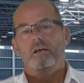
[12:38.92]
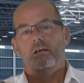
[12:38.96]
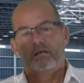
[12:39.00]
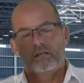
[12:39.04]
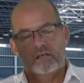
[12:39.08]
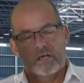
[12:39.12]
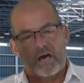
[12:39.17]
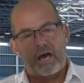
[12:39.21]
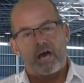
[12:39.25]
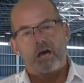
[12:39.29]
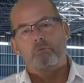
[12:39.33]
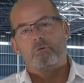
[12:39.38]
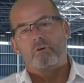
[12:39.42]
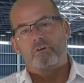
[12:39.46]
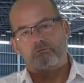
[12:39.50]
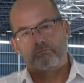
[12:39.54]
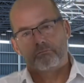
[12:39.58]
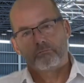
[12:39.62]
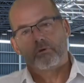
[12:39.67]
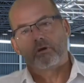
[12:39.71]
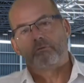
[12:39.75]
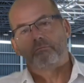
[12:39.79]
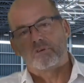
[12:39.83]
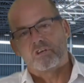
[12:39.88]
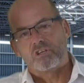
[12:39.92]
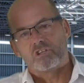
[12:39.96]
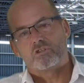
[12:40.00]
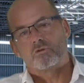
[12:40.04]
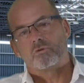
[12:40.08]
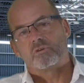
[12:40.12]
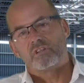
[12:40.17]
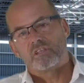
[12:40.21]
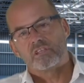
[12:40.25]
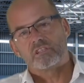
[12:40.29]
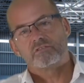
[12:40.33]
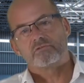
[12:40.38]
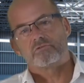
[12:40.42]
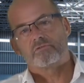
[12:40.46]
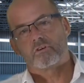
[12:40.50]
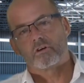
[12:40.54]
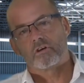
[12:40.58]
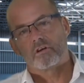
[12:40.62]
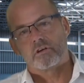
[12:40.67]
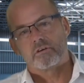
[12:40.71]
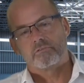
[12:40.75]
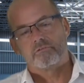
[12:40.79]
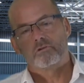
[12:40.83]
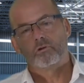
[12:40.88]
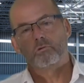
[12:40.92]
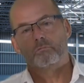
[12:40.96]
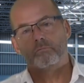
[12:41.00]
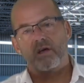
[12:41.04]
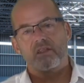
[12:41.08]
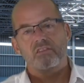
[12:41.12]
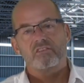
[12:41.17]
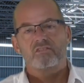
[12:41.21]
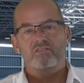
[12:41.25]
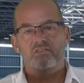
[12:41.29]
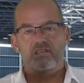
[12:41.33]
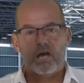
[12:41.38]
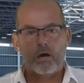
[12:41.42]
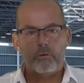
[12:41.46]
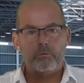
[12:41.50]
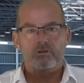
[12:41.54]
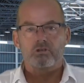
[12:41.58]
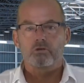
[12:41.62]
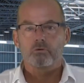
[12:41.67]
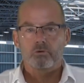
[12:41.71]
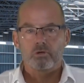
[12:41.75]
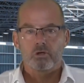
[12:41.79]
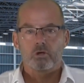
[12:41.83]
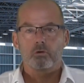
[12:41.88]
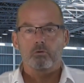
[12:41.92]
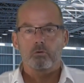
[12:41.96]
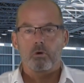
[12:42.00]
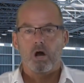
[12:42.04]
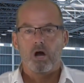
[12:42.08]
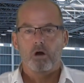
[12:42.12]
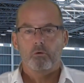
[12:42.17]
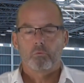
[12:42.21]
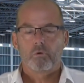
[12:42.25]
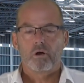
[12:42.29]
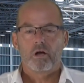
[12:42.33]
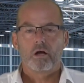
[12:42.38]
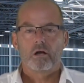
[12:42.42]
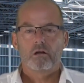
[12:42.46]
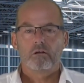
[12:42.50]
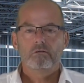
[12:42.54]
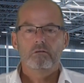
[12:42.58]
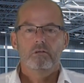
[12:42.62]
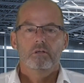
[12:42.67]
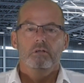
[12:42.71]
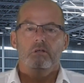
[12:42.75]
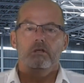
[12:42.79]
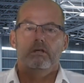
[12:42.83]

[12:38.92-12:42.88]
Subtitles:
Hey, we've been doing this for a few months now, we're doing it quite well.